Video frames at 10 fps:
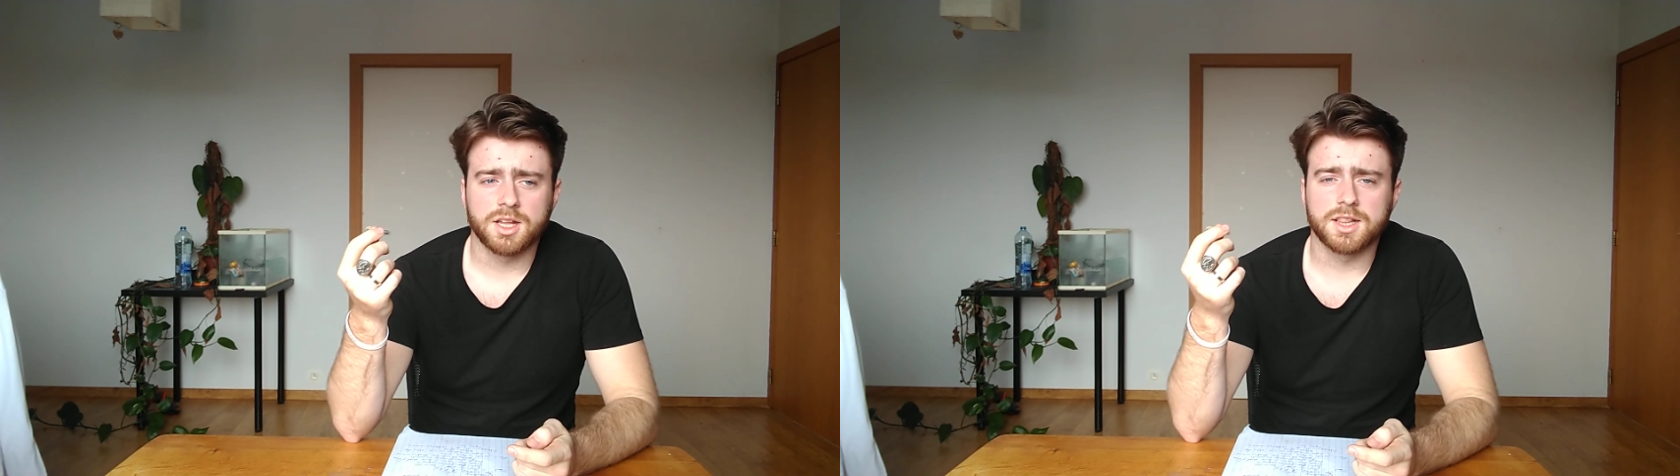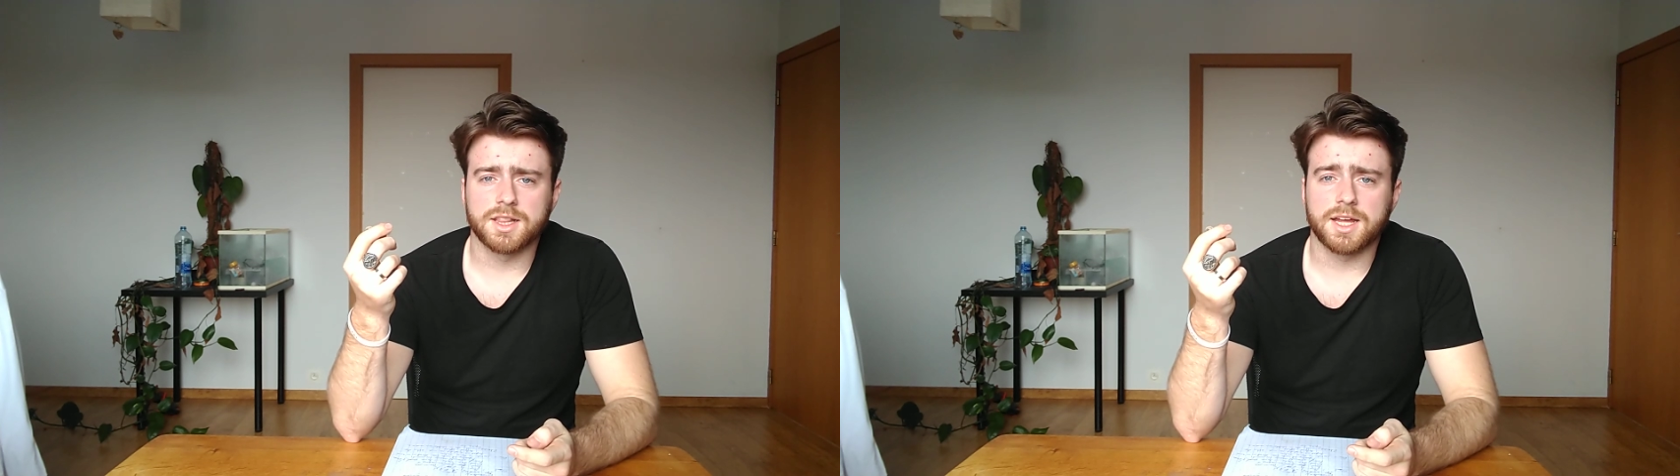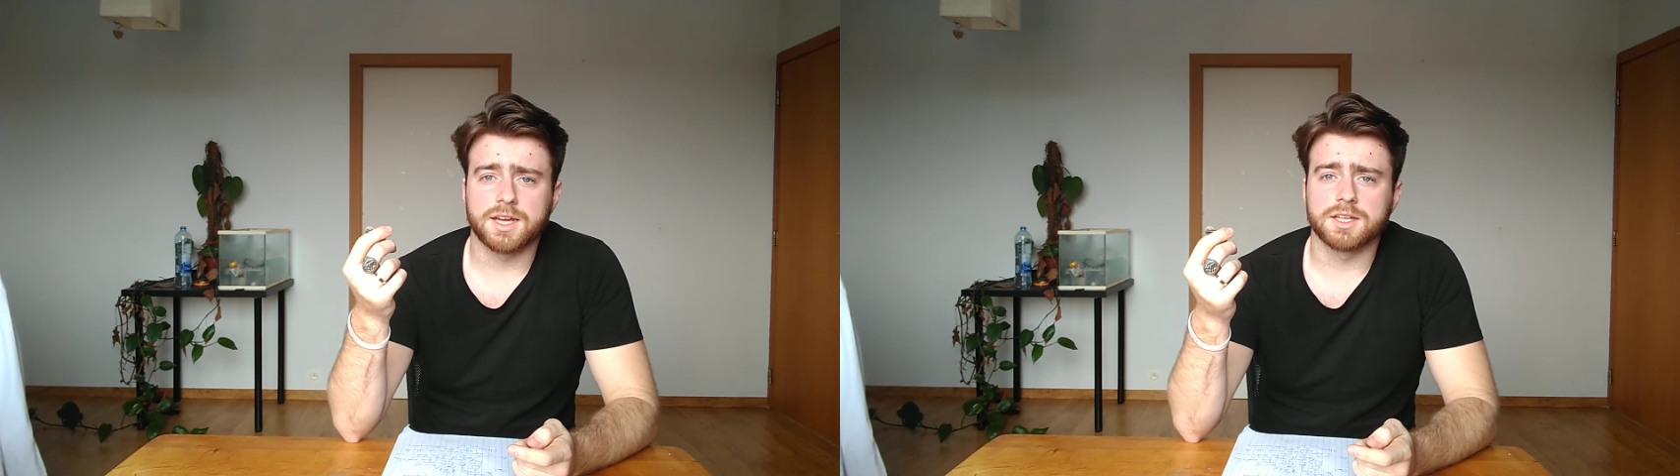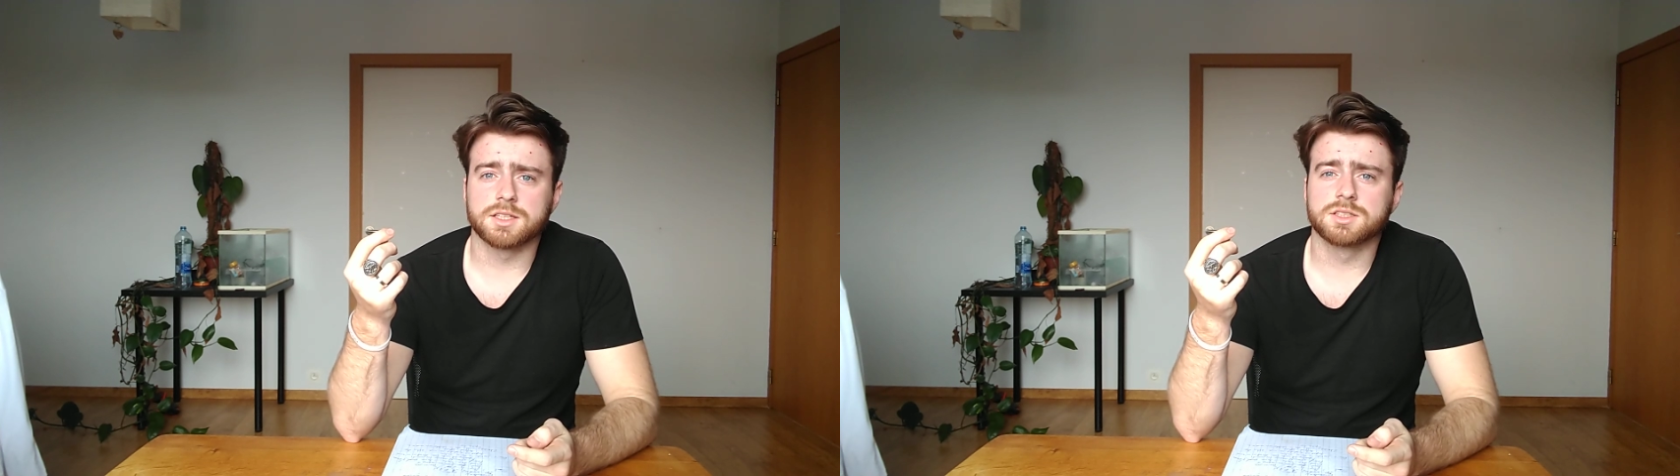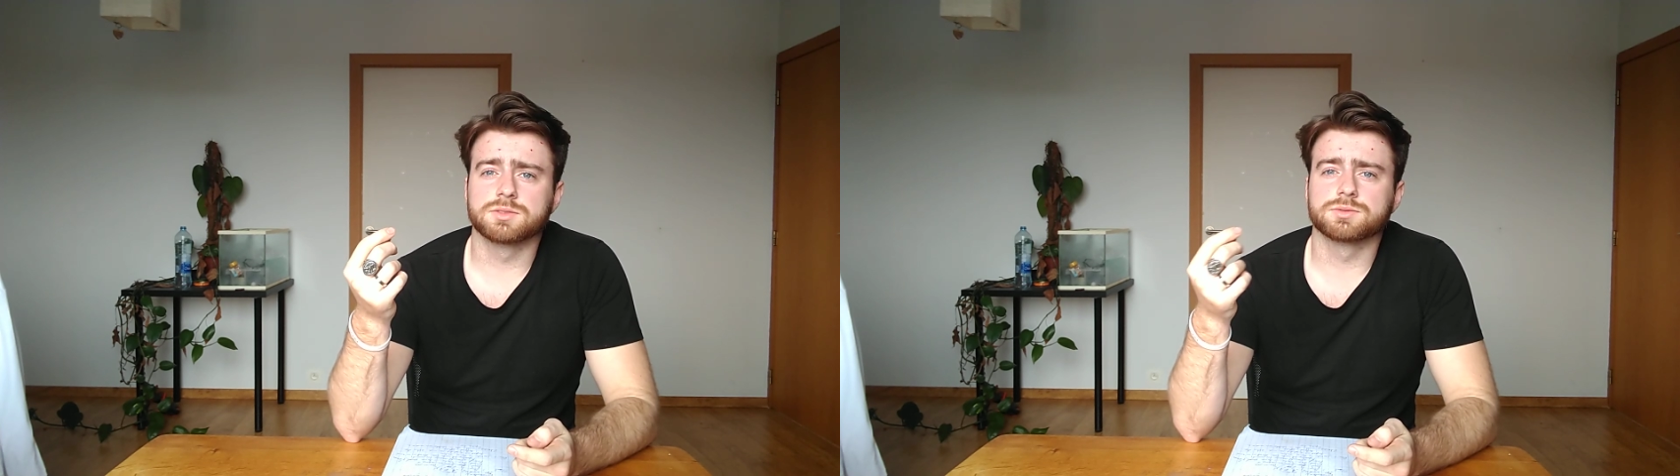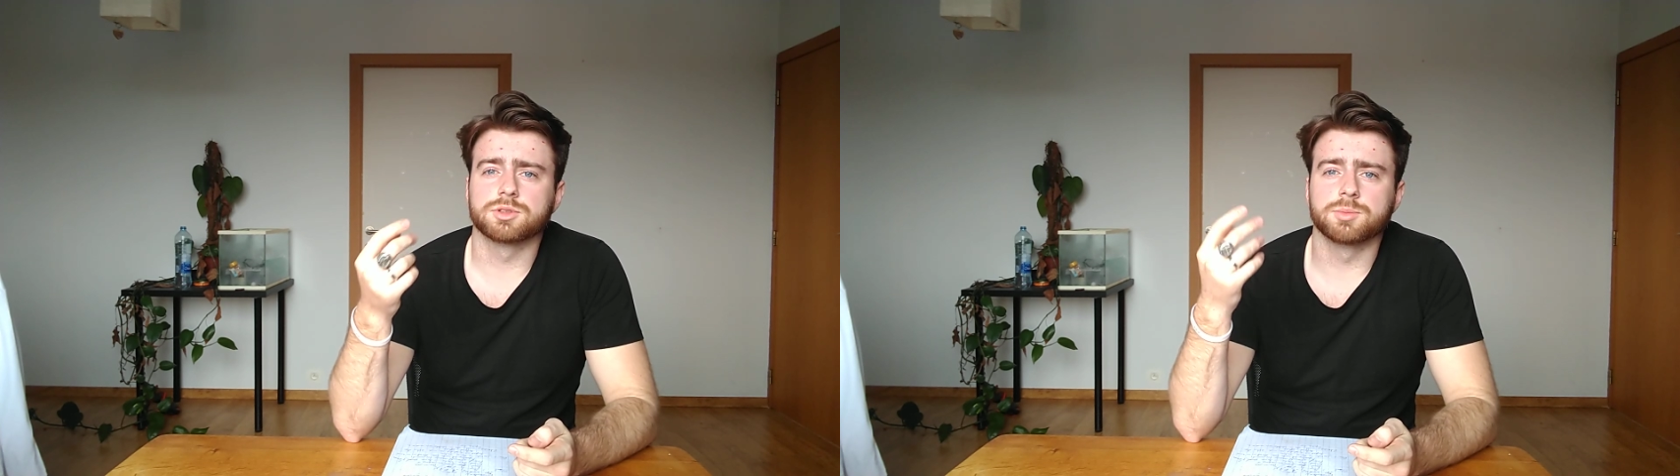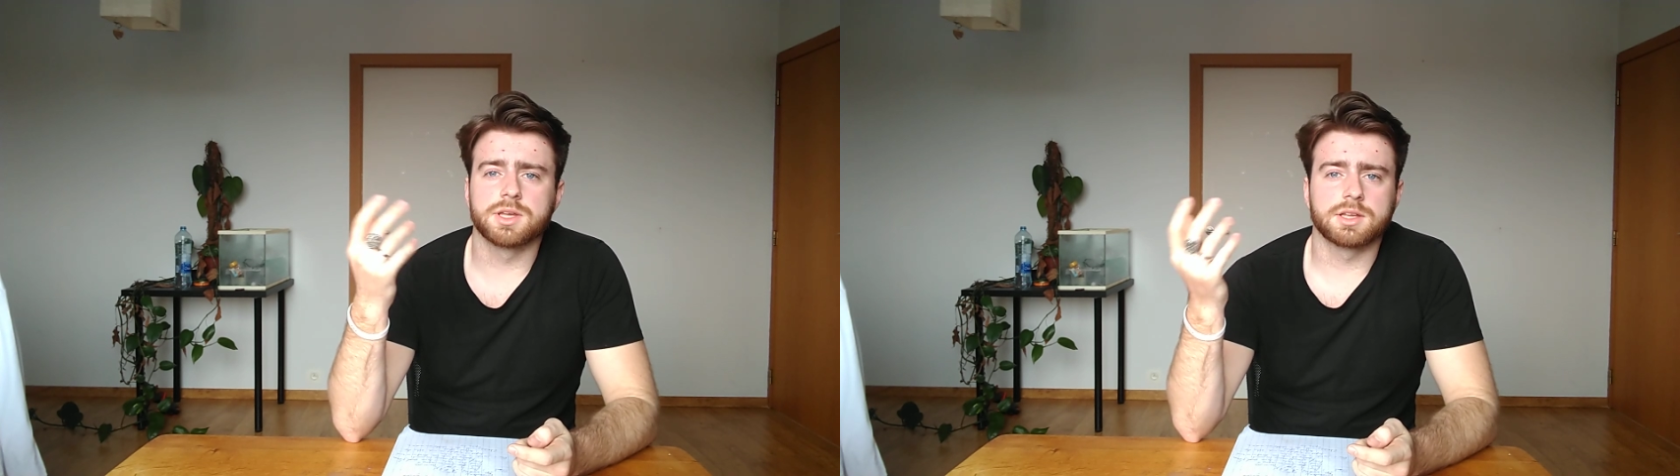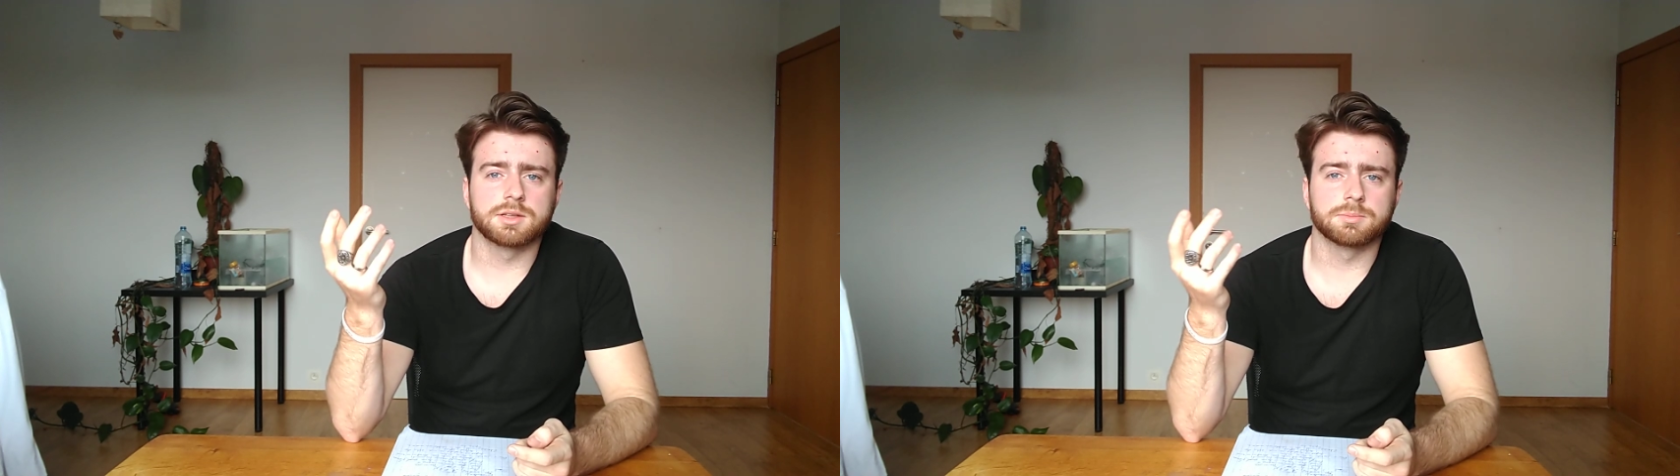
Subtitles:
Like for me,